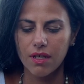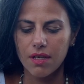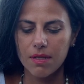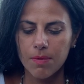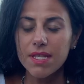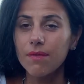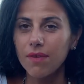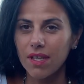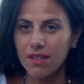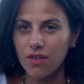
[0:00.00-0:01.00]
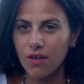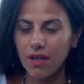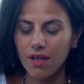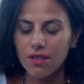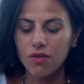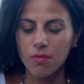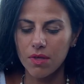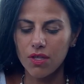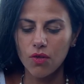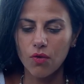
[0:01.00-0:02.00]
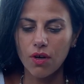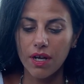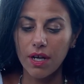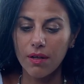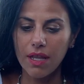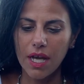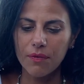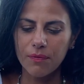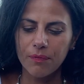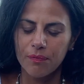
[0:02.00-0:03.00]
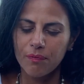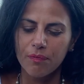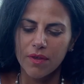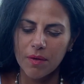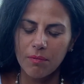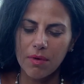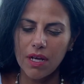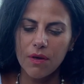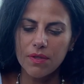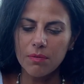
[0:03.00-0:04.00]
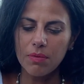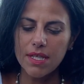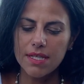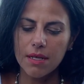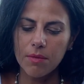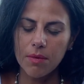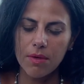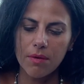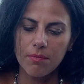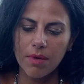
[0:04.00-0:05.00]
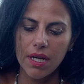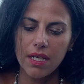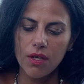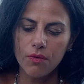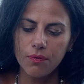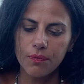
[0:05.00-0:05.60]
specific ter uh, term in your uh, life my love team please tell me about my deal